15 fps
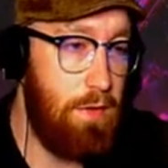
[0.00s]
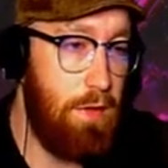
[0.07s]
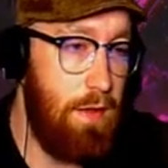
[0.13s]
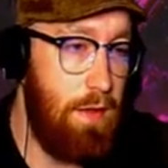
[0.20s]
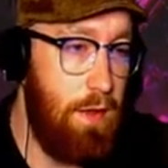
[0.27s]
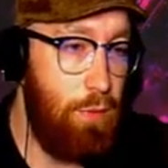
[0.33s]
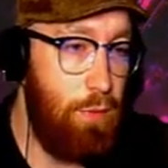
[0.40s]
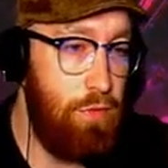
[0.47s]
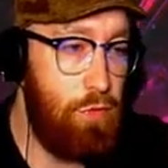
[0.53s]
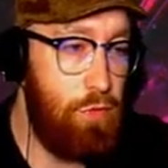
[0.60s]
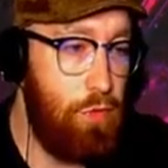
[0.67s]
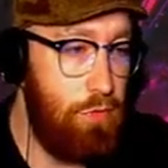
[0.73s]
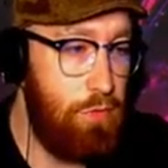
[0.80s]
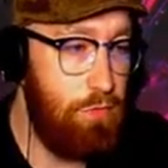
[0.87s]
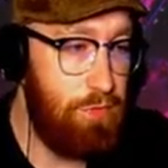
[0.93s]
It was
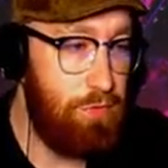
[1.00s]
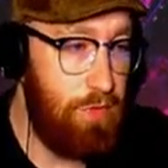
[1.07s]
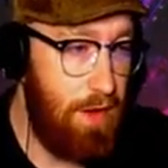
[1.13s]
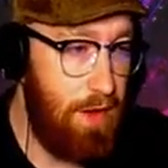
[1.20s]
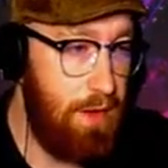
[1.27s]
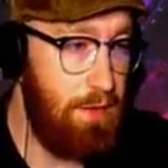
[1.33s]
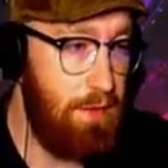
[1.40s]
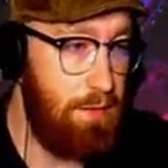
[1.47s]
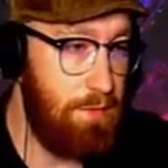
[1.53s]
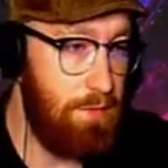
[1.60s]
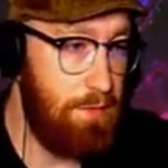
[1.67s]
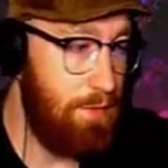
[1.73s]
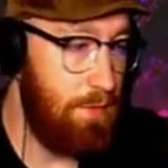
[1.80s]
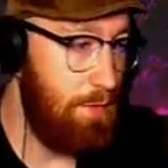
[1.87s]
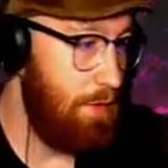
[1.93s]
going fine
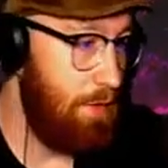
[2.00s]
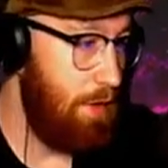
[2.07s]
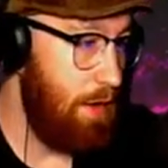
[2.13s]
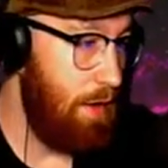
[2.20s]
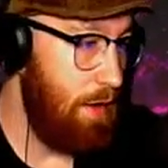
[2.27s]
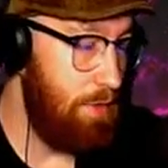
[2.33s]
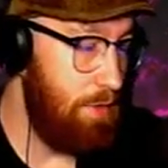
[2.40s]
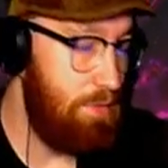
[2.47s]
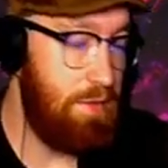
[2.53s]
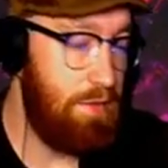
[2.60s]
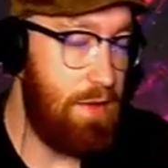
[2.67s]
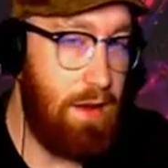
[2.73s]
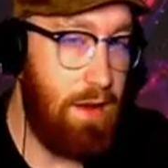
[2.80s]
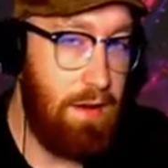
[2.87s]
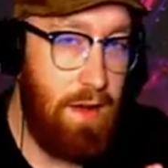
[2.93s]
until
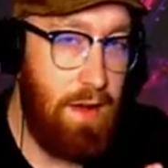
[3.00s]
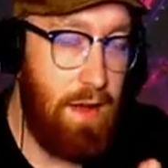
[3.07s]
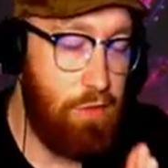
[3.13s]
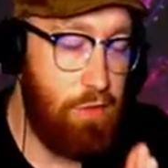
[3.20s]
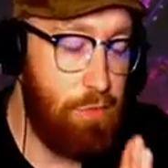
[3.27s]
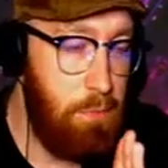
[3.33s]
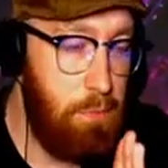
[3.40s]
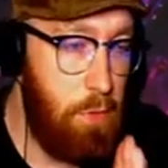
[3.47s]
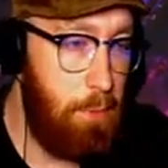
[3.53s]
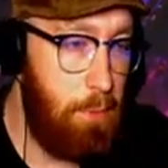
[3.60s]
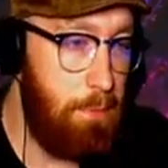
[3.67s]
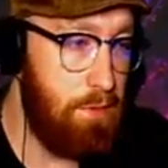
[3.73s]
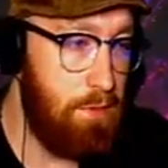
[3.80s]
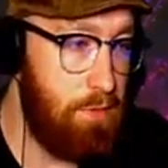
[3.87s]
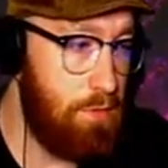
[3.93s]
that last
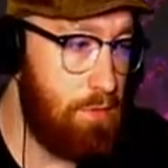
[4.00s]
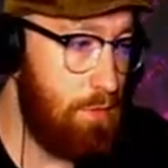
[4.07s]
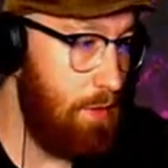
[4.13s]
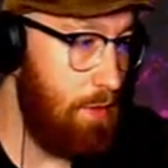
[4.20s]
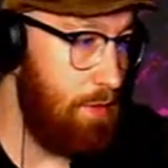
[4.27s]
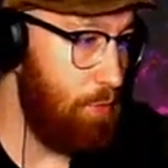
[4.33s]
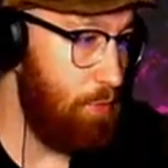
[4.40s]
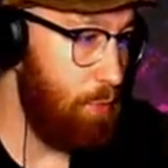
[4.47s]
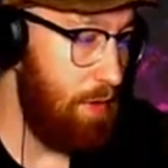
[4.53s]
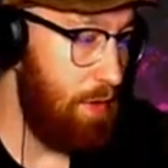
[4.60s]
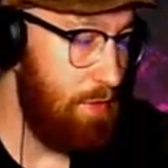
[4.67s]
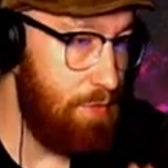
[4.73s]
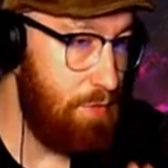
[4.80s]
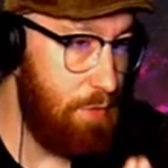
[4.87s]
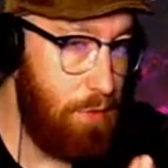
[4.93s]
moment, and it's when
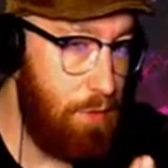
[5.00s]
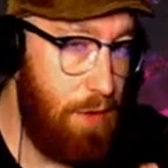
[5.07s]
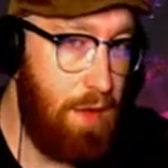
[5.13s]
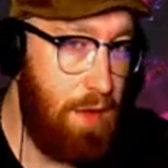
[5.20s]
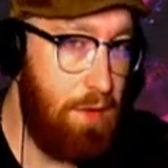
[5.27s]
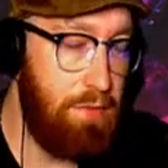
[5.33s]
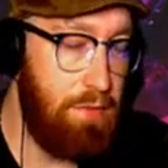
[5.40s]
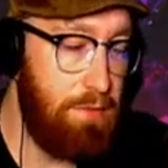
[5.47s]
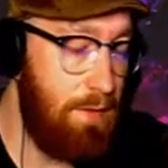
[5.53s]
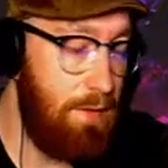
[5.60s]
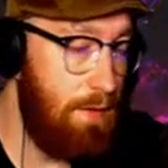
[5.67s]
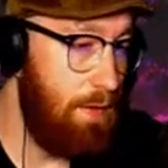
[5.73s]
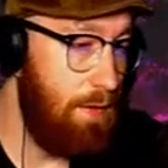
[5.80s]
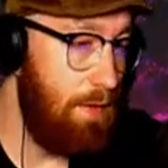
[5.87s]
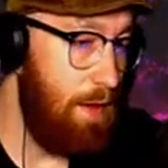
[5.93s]
it's low health.
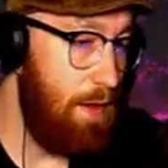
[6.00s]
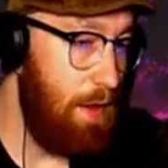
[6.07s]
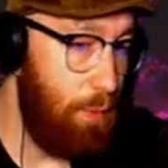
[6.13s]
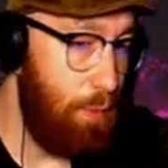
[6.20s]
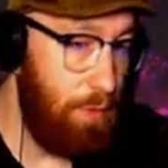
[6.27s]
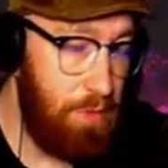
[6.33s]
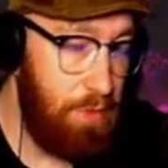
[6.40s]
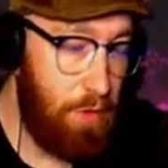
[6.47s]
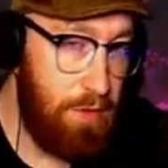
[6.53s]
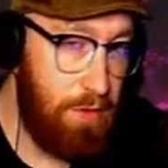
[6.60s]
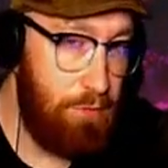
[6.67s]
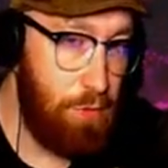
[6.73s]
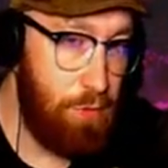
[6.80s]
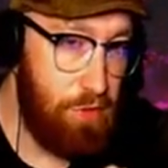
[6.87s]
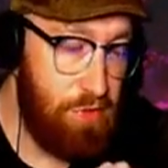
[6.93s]
It will not give
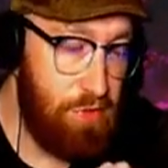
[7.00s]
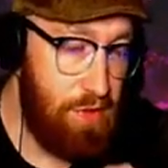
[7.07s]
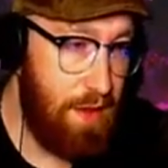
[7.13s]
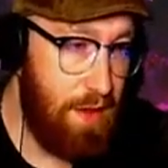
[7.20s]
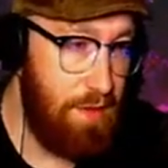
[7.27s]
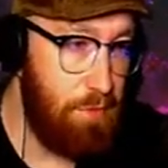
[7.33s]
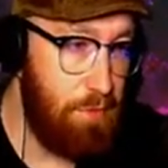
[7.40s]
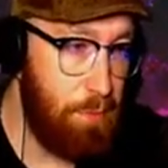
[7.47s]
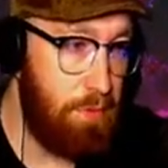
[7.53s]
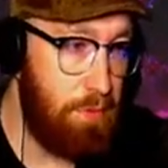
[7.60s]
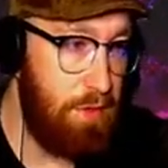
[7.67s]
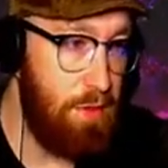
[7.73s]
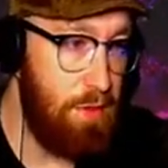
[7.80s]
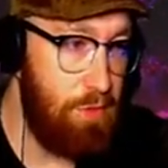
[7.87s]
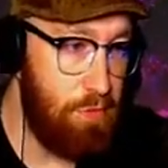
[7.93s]
you a second to
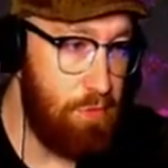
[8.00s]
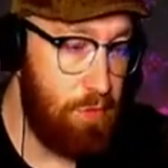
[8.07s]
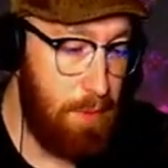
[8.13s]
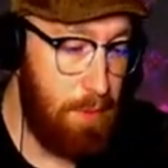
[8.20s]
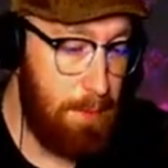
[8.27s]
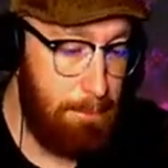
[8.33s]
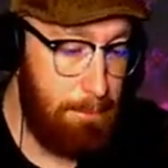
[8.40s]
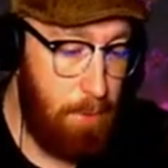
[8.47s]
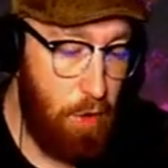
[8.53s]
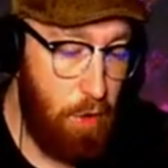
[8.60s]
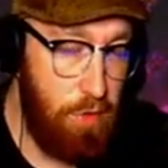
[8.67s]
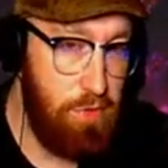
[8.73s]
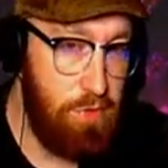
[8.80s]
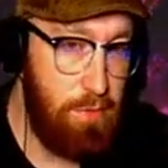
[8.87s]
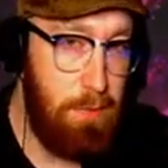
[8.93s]
breathe, so my
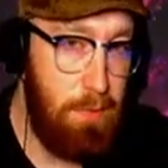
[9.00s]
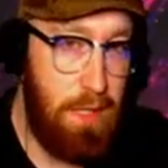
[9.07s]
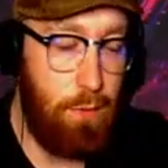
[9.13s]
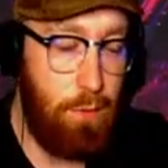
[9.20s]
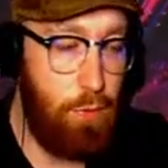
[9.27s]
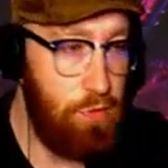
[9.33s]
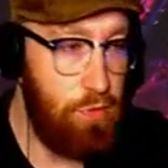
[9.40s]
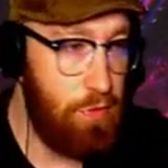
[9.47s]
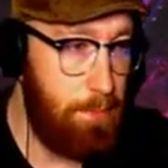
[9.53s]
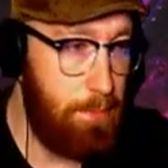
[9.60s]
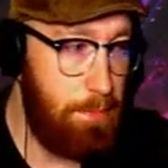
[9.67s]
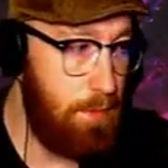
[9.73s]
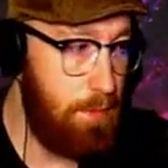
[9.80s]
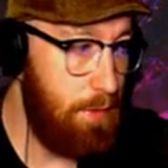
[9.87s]
poison meter was up.